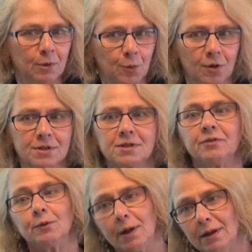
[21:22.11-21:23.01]
reports
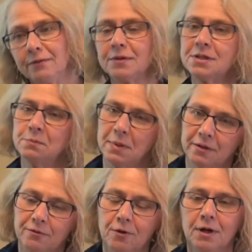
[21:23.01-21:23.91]
of irrelevant and
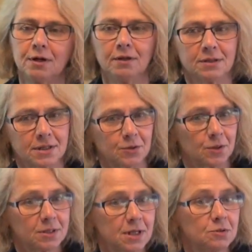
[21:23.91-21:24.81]
metaphorical, et
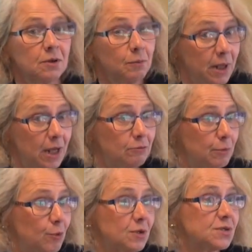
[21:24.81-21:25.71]
cetera, et cetera, we had
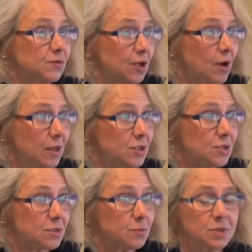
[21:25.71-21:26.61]
reports of
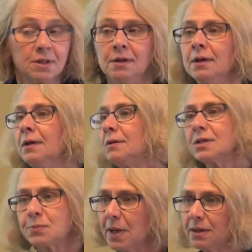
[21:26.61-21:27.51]
neologisms.
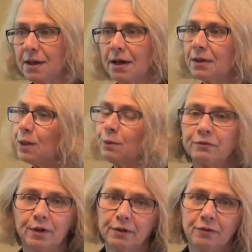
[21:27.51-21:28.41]
Despite that, there were
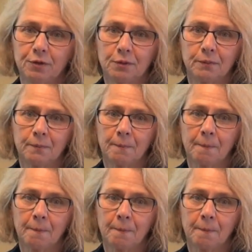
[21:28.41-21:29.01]
very few.